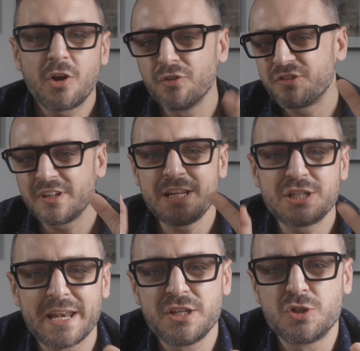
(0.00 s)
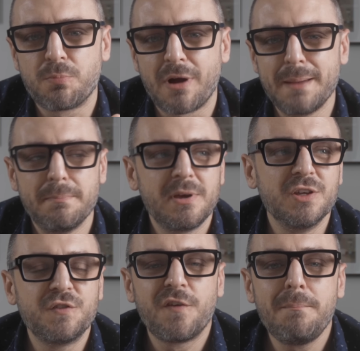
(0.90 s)
Constantly challenge your brain
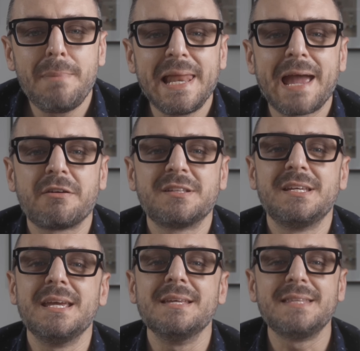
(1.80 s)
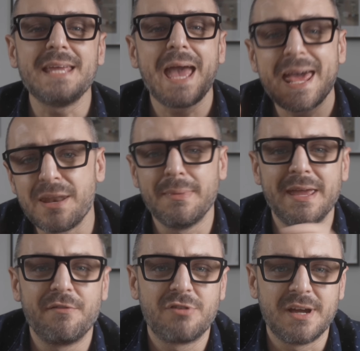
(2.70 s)
because familiarity is the
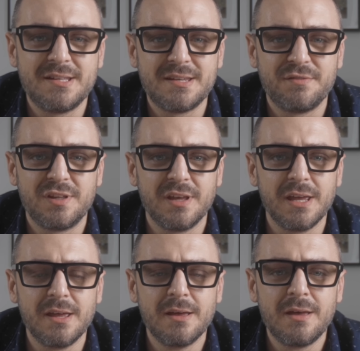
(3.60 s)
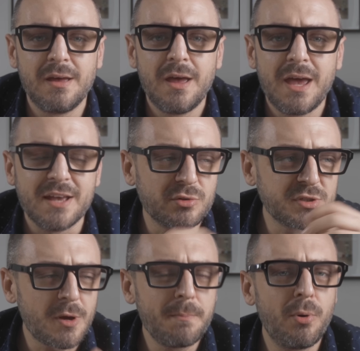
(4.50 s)
enemy of creativity. It's
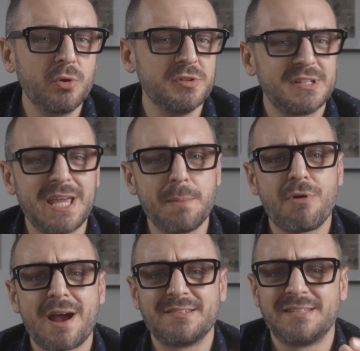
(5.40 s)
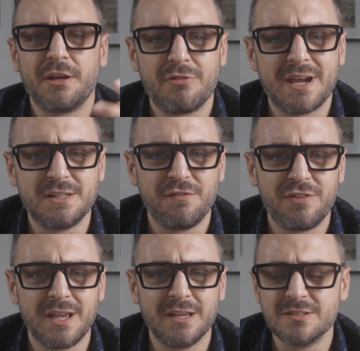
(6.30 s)
also important to keep practicing creative
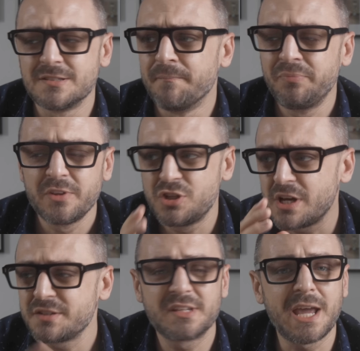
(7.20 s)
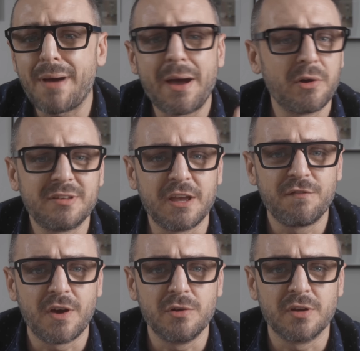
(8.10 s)
things. Just go out and take
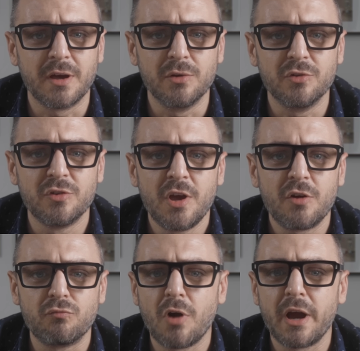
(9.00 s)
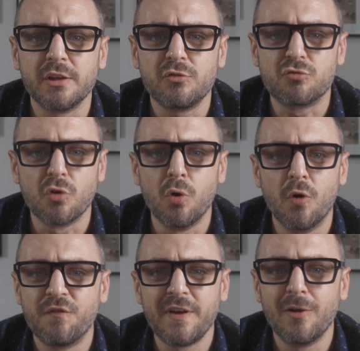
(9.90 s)
photos, write,
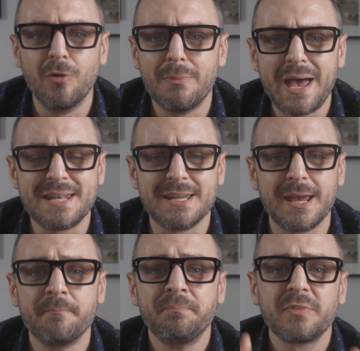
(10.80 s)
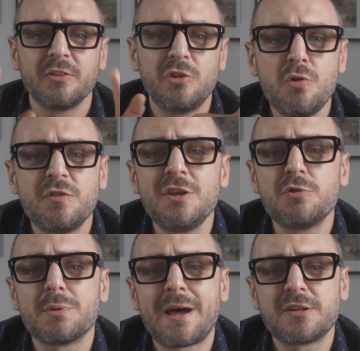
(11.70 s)
draw, film, edit. Do
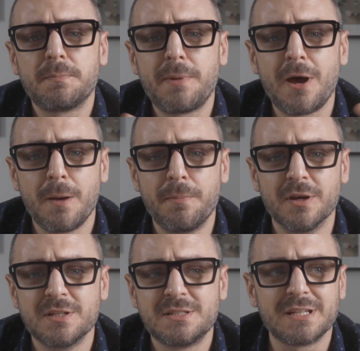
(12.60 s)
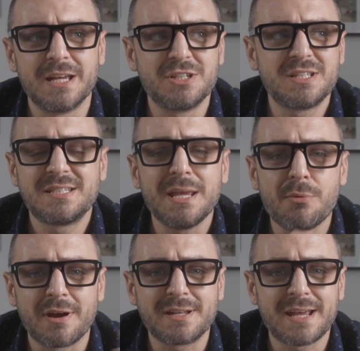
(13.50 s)
things without a purpose and just see
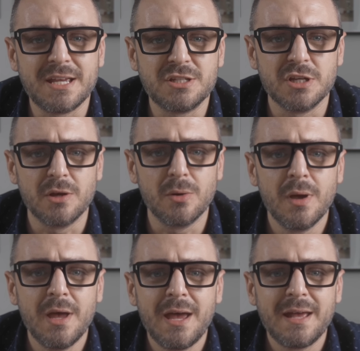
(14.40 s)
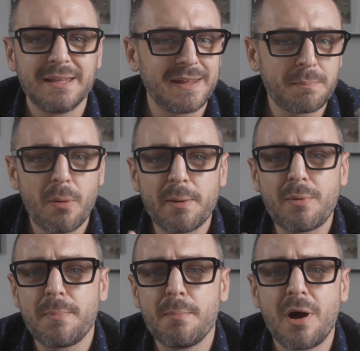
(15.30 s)
where it takes you. Now, they probably
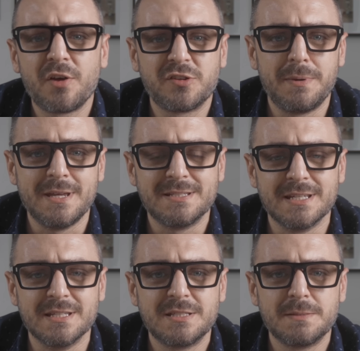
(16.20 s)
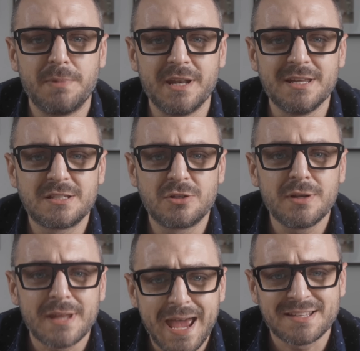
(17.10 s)
won't be masterpieces, but it's
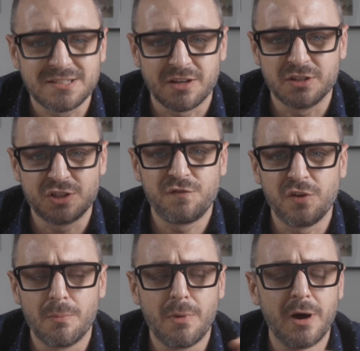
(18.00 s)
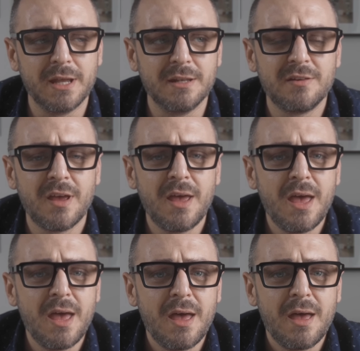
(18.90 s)
good exercises for your mind.
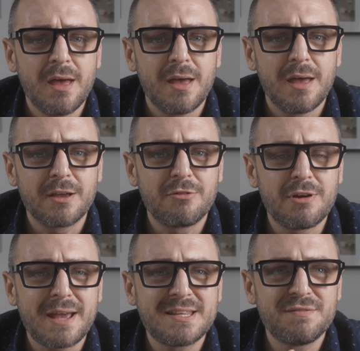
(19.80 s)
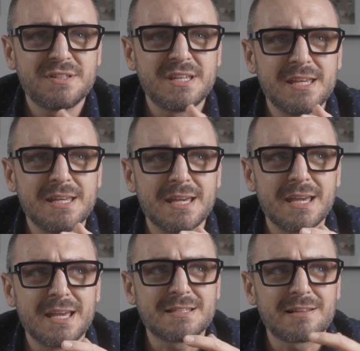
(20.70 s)
Creativity,
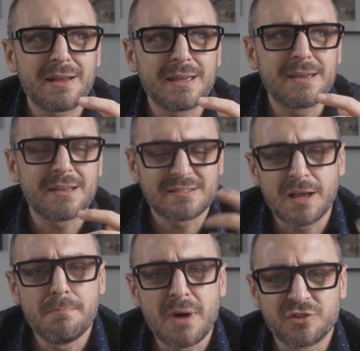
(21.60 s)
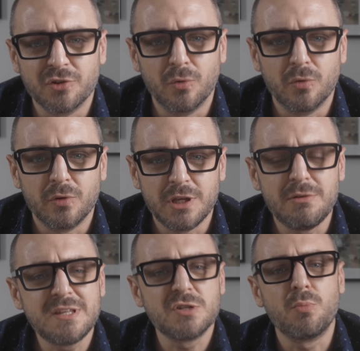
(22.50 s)
it's like a muscle.
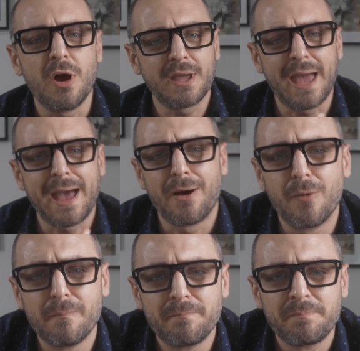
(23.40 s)
You need to work it out.